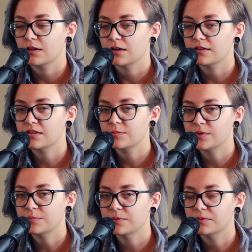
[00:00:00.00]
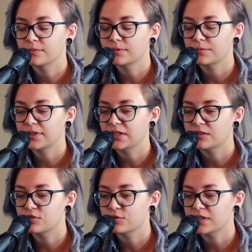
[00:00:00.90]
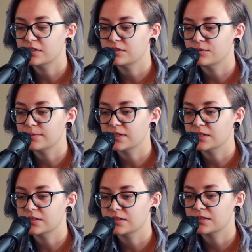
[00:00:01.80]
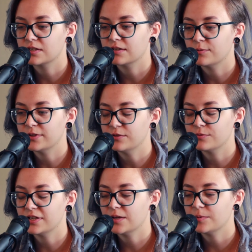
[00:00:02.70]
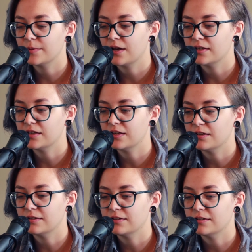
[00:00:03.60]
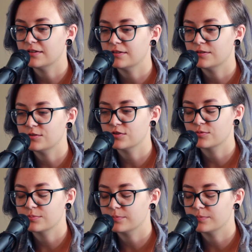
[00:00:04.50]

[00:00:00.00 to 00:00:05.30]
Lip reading: I think people really enjoy it too, because when you read up about it and just